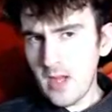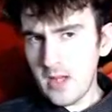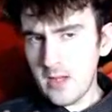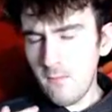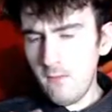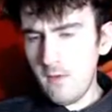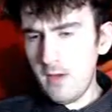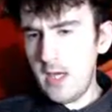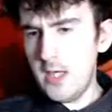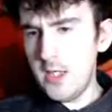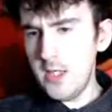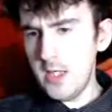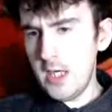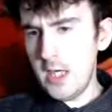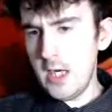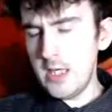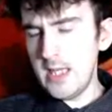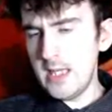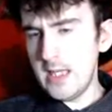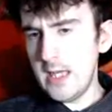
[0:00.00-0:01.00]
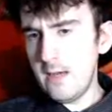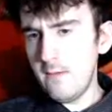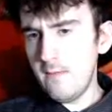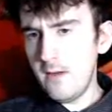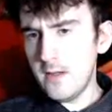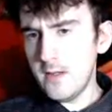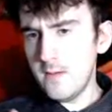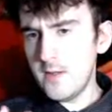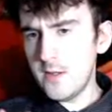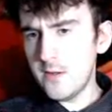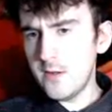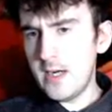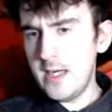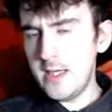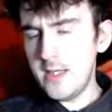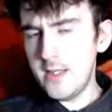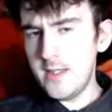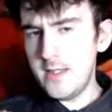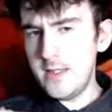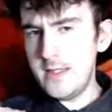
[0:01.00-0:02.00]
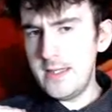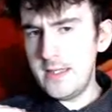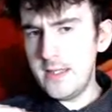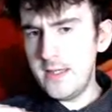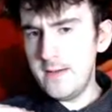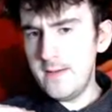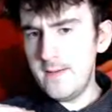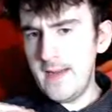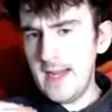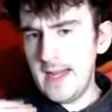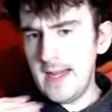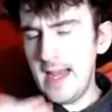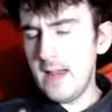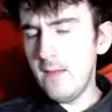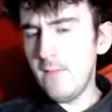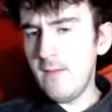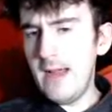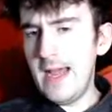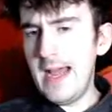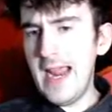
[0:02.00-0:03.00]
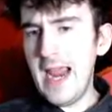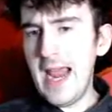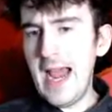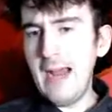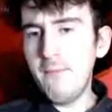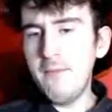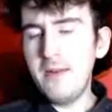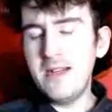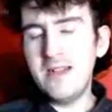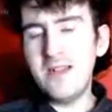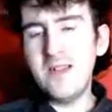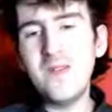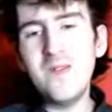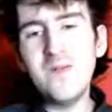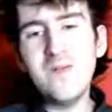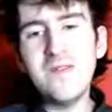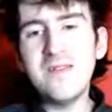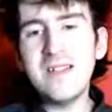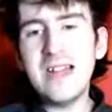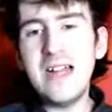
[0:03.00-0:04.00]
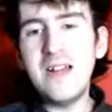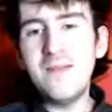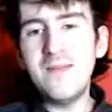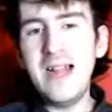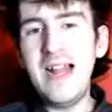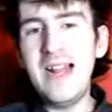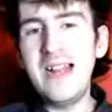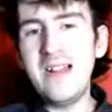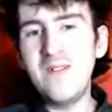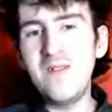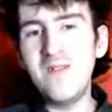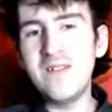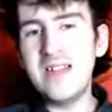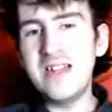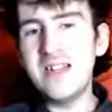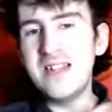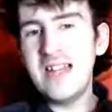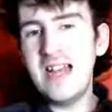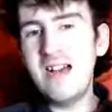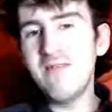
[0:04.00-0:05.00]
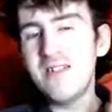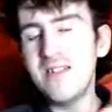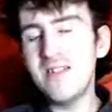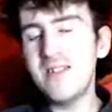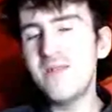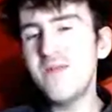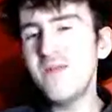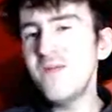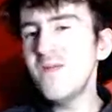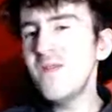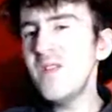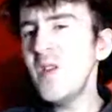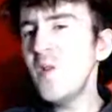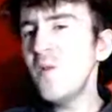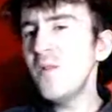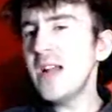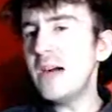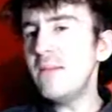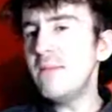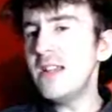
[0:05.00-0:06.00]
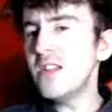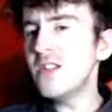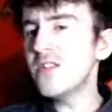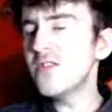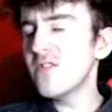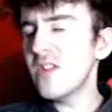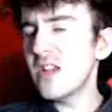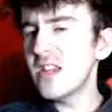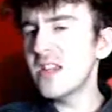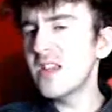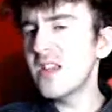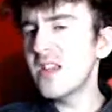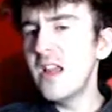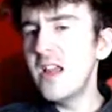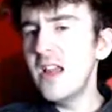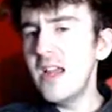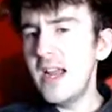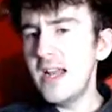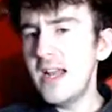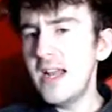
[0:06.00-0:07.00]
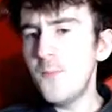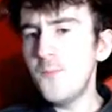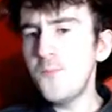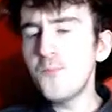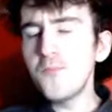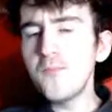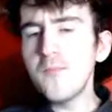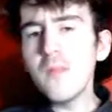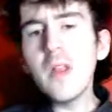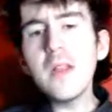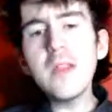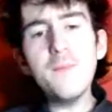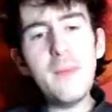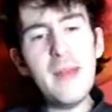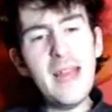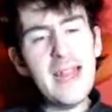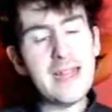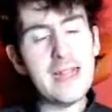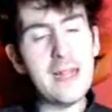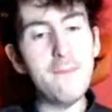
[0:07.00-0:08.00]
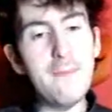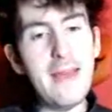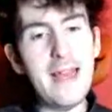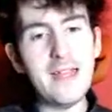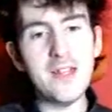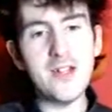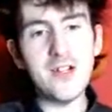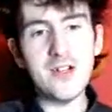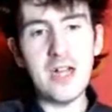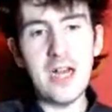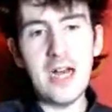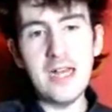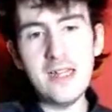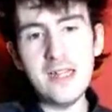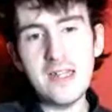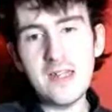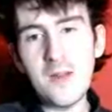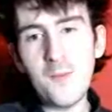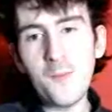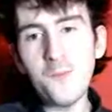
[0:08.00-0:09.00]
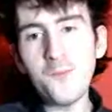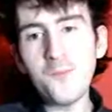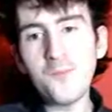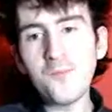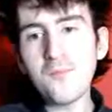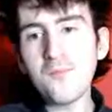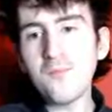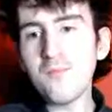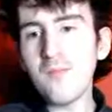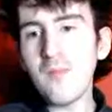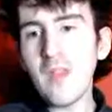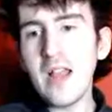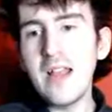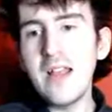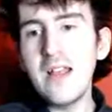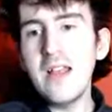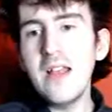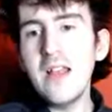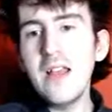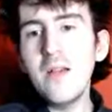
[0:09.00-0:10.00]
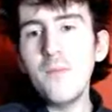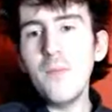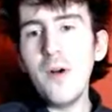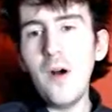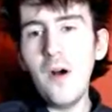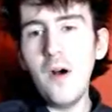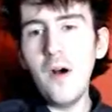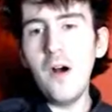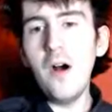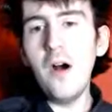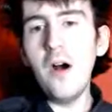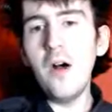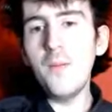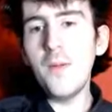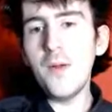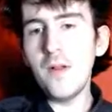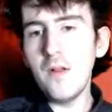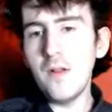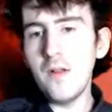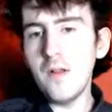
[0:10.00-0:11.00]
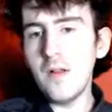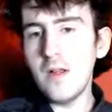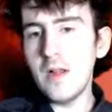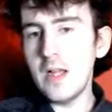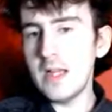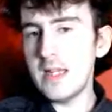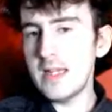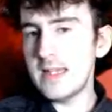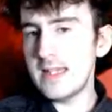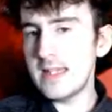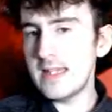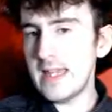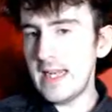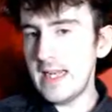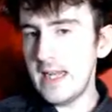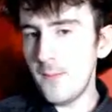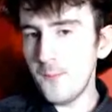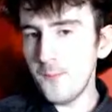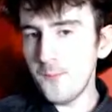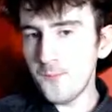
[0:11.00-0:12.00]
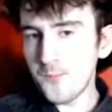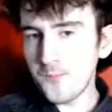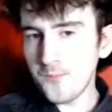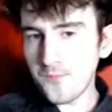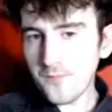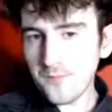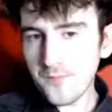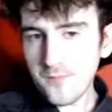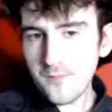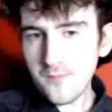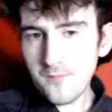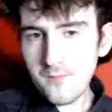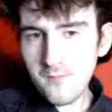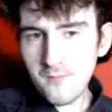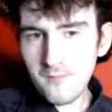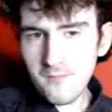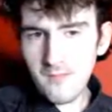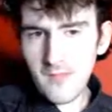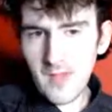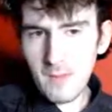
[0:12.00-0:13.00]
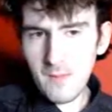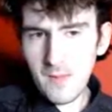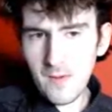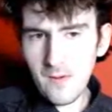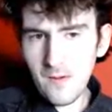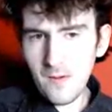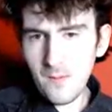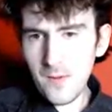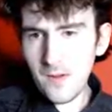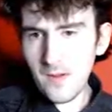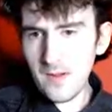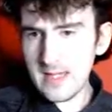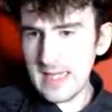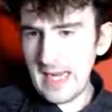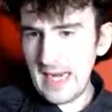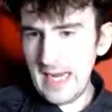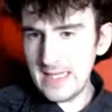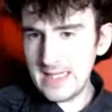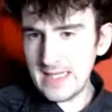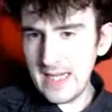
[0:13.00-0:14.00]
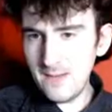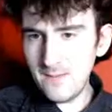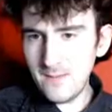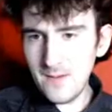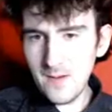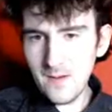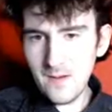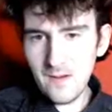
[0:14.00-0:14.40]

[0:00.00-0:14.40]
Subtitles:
the one in charge. He's going to want them to try and do things his way, and we saw that a little bit, and of course it just helped us fuel that mistrust in them. Speaking of mistrust, poor, poor Senator Morphia.